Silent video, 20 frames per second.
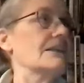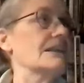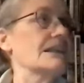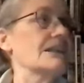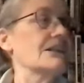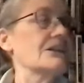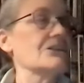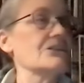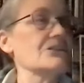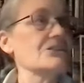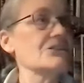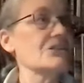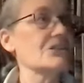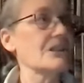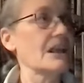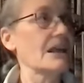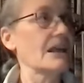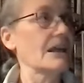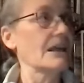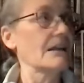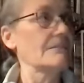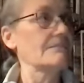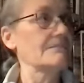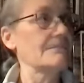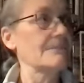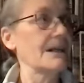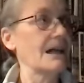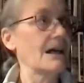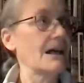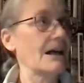there's a
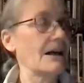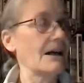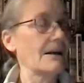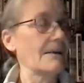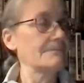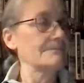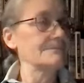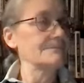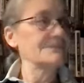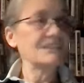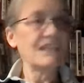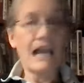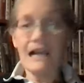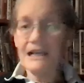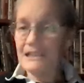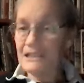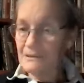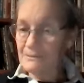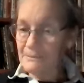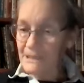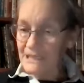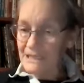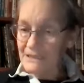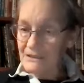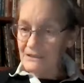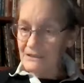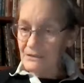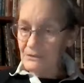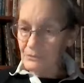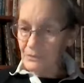um, um,
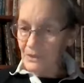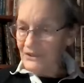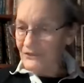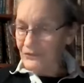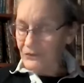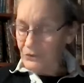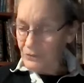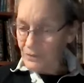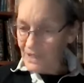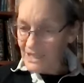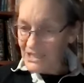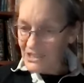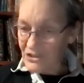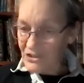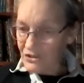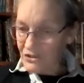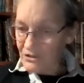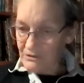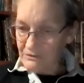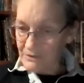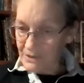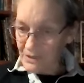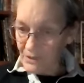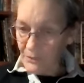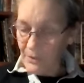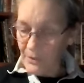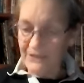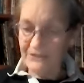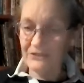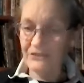document restoration
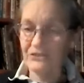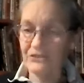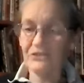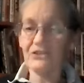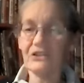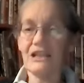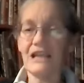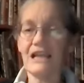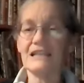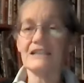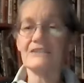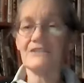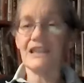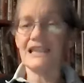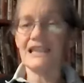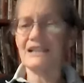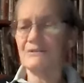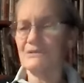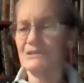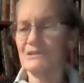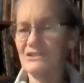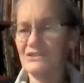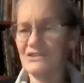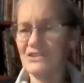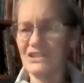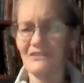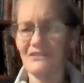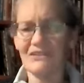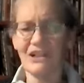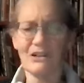request kind of a thing, which
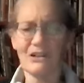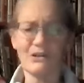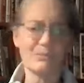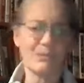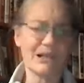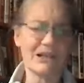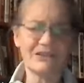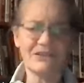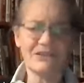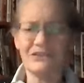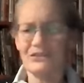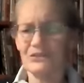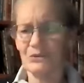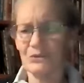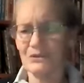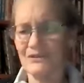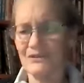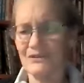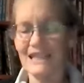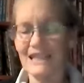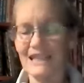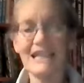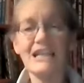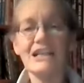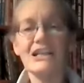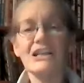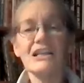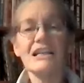700 bucks sort of a thing.